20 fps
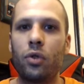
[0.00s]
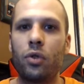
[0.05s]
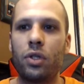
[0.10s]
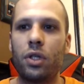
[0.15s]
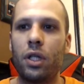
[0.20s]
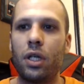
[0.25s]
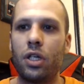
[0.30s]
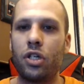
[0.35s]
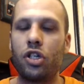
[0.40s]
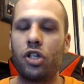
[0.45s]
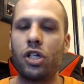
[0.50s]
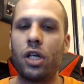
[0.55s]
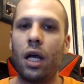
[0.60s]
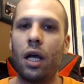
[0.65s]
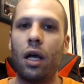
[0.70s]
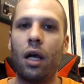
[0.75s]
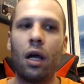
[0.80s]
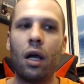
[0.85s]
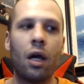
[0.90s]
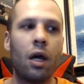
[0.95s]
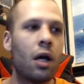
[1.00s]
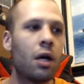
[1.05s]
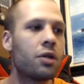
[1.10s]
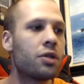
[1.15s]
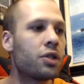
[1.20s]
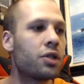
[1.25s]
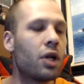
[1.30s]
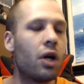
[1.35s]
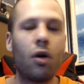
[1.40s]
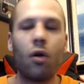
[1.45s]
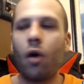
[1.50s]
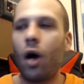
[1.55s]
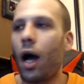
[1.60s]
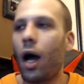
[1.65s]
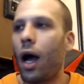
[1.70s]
to this shit. So,